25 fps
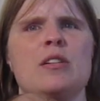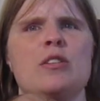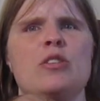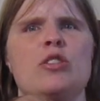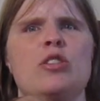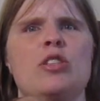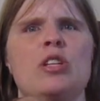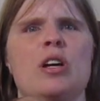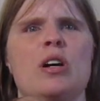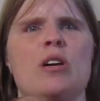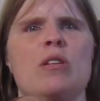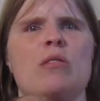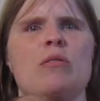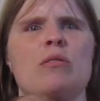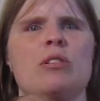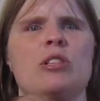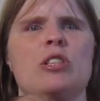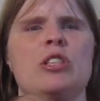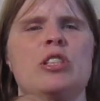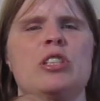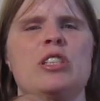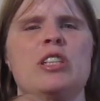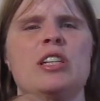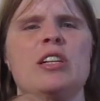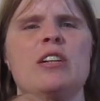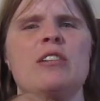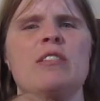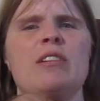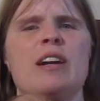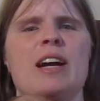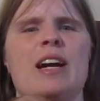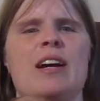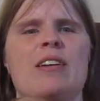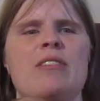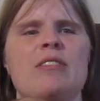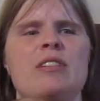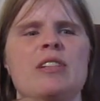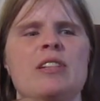So stick
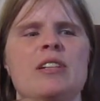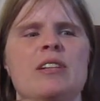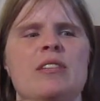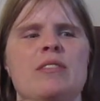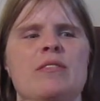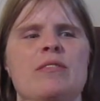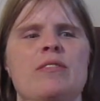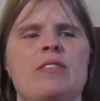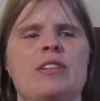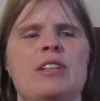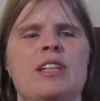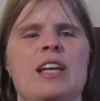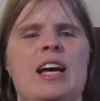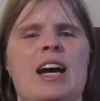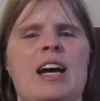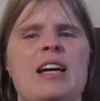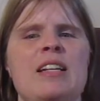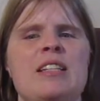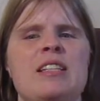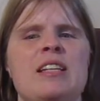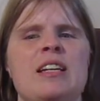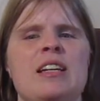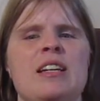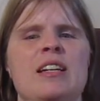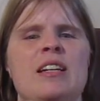around for that.